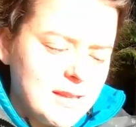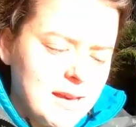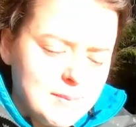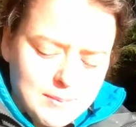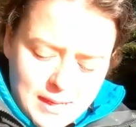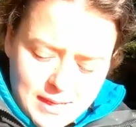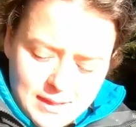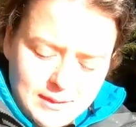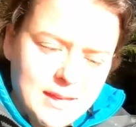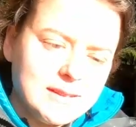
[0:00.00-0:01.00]
that
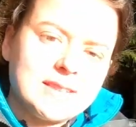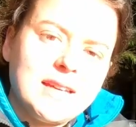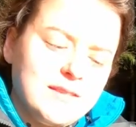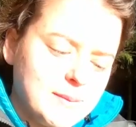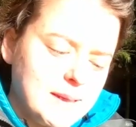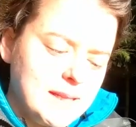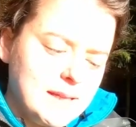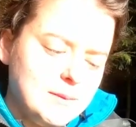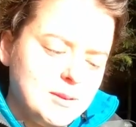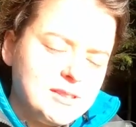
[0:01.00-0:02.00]
the inside of my
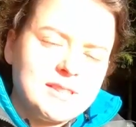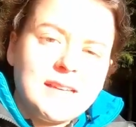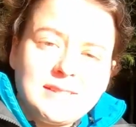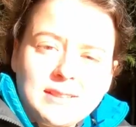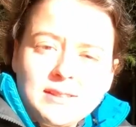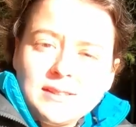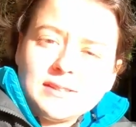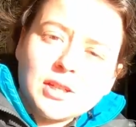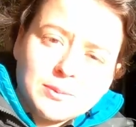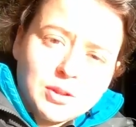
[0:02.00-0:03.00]
knee was hitting the
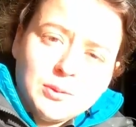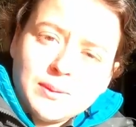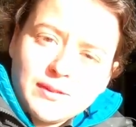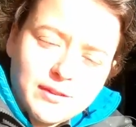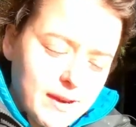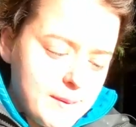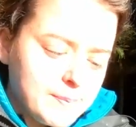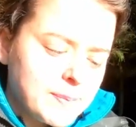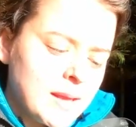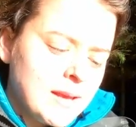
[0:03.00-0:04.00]
top tube of the
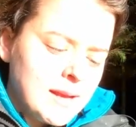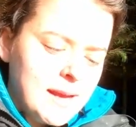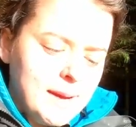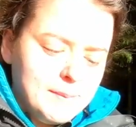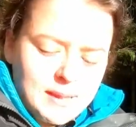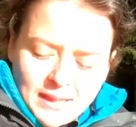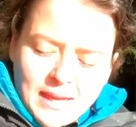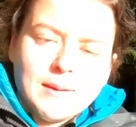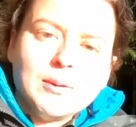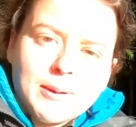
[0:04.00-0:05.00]
frame, and I
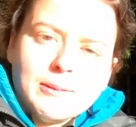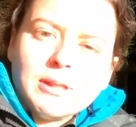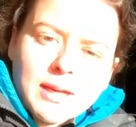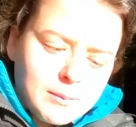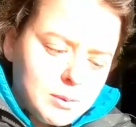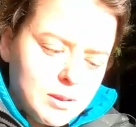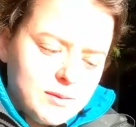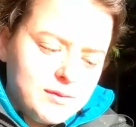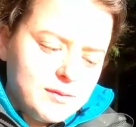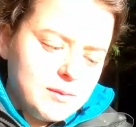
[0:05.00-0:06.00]
came away with a couple
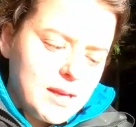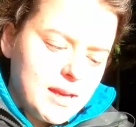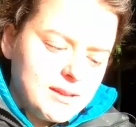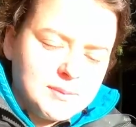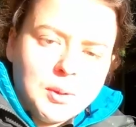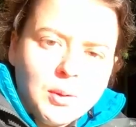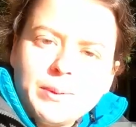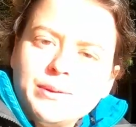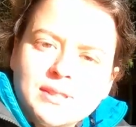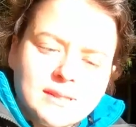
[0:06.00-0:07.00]
of small
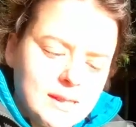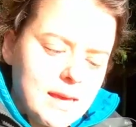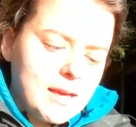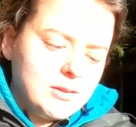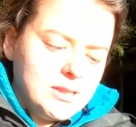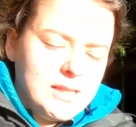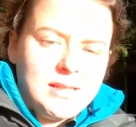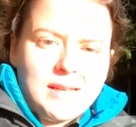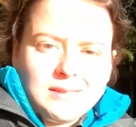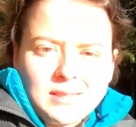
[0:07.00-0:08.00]
bruises there on
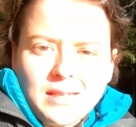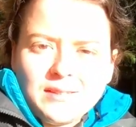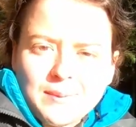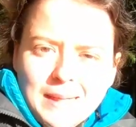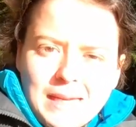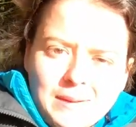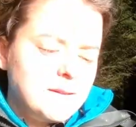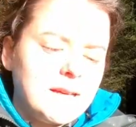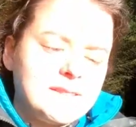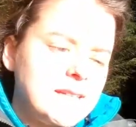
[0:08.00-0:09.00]
the inside of my knee.
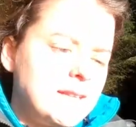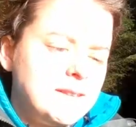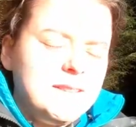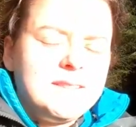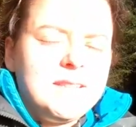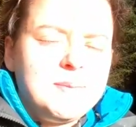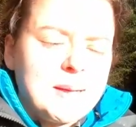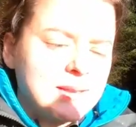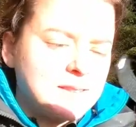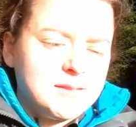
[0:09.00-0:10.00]
That said, these knee
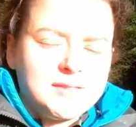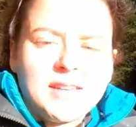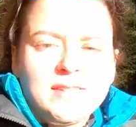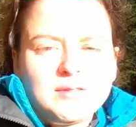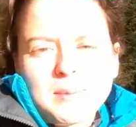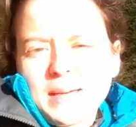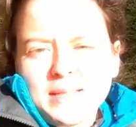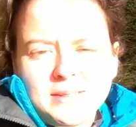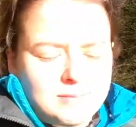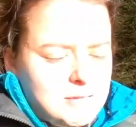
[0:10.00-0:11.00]
pads have saved
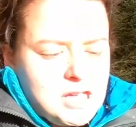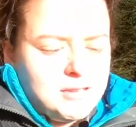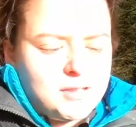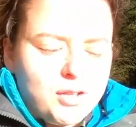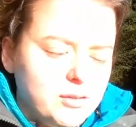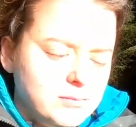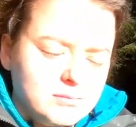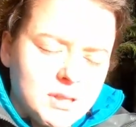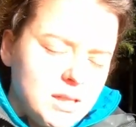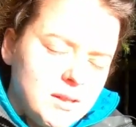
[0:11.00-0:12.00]
my knees on
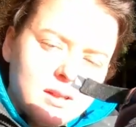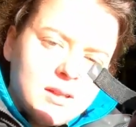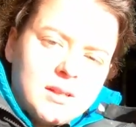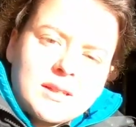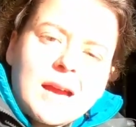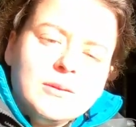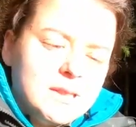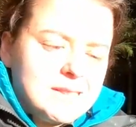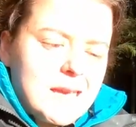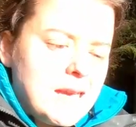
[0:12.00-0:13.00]

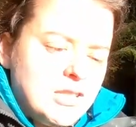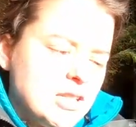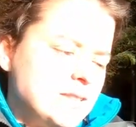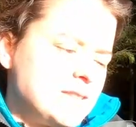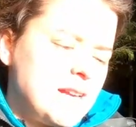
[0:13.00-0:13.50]
countless occasions,